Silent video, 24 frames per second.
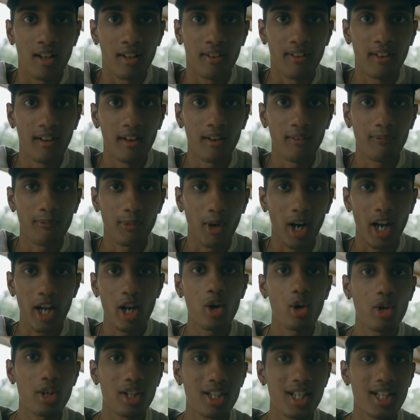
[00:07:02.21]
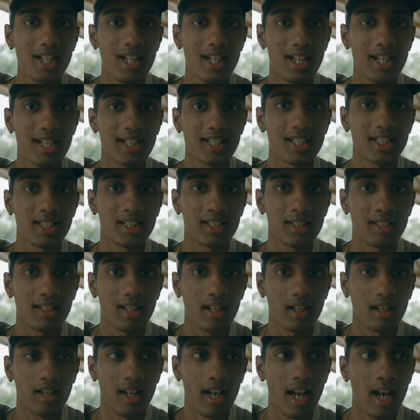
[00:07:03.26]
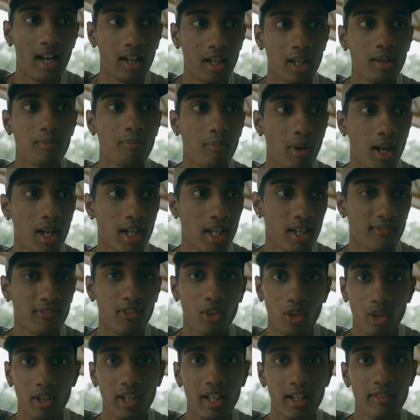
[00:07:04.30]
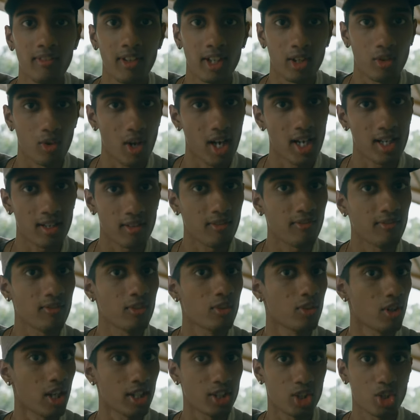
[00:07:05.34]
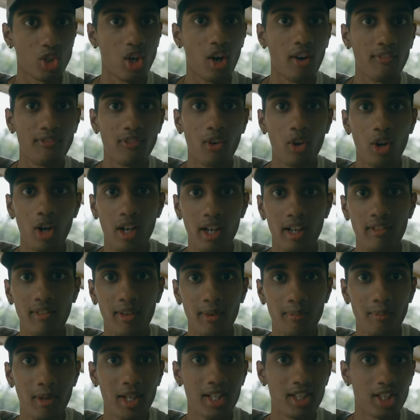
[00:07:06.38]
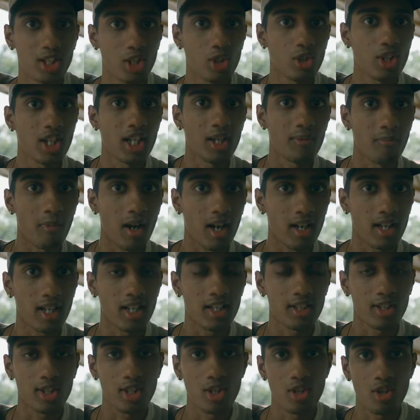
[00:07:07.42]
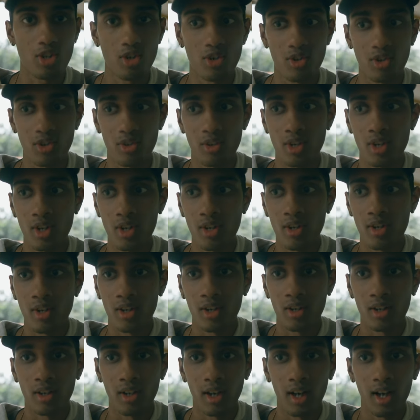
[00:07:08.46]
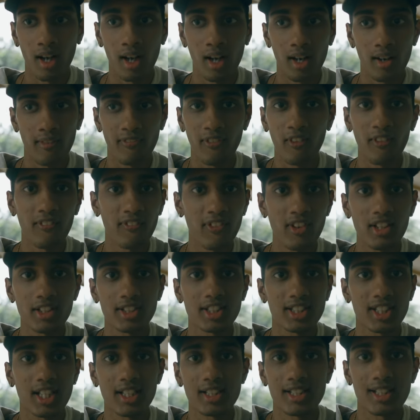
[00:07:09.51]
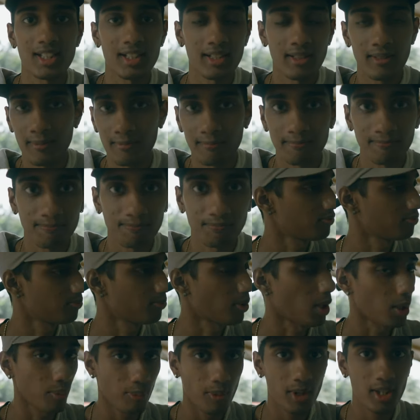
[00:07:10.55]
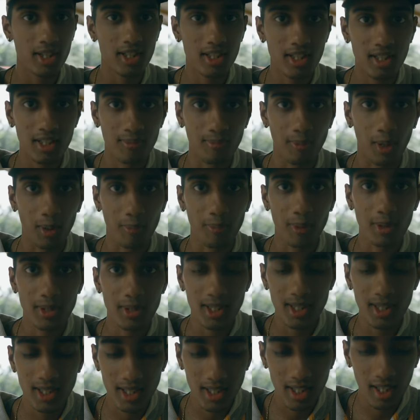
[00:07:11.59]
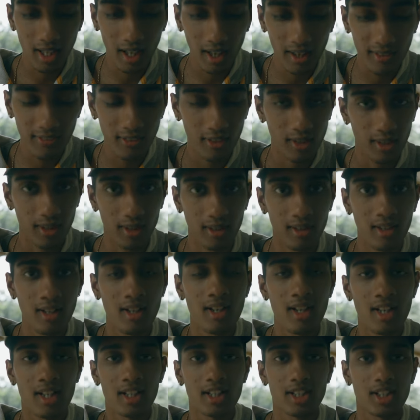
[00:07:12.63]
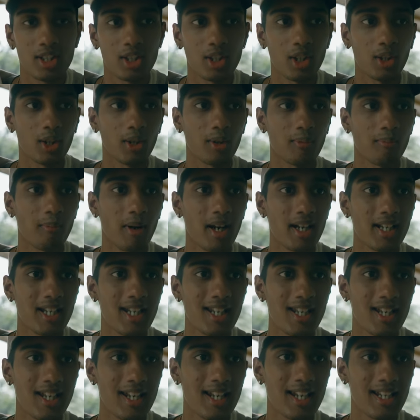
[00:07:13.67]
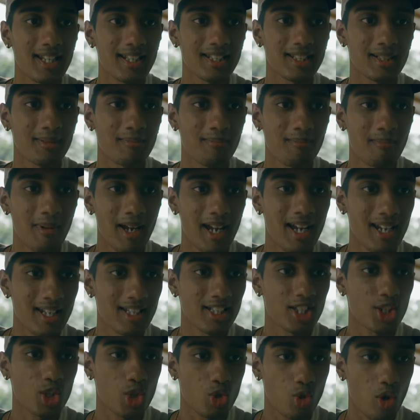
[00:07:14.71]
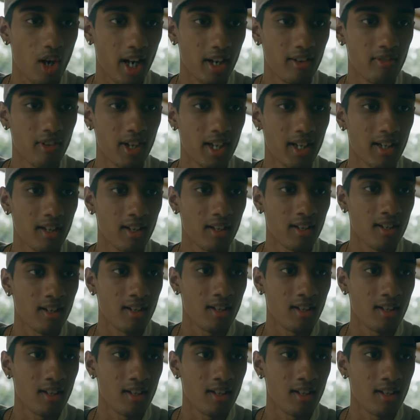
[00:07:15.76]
the priority is earning money for a living, right? A job for a living means you need money to fulfill certain purposes in life. So money is the main striving